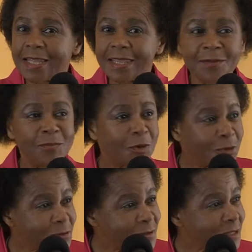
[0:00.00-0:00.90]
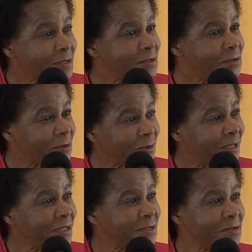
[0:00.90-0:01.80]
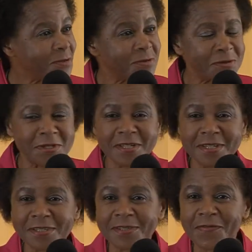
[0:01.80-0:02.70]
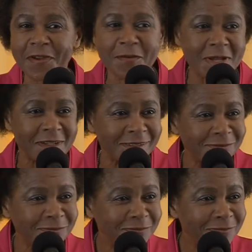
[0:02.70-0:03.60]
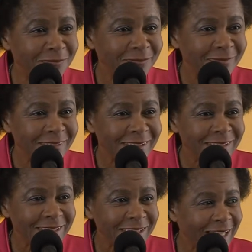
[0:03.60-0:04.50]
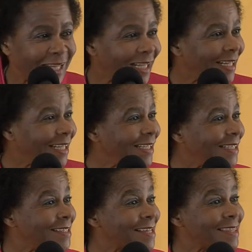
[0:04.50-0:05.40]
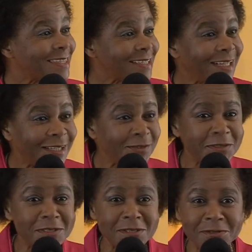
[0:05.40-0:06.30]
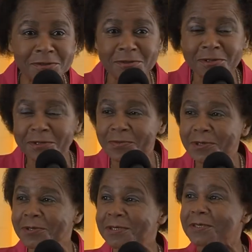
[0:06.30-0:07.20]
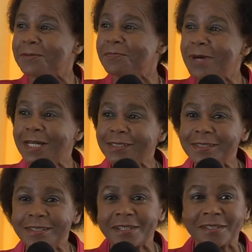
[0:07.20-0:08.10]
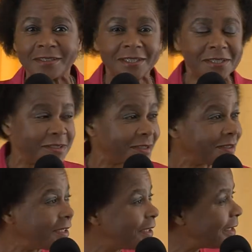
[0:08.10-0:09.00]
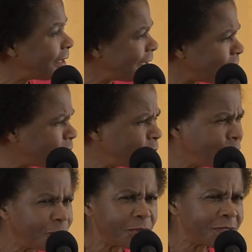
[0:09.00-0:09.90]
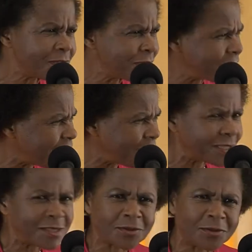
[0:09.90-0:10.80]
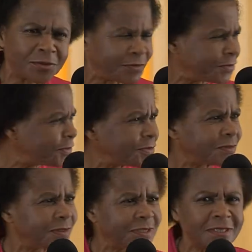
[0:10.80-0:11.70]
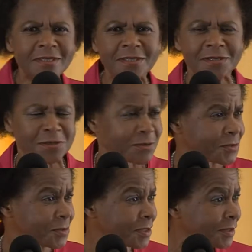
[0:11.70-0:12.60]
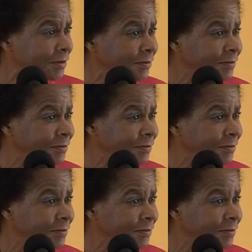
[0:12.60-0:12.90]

the most enduring institution is the family. And it is a thriving institution because it's multi-generational. Now, who is in charge of this institution?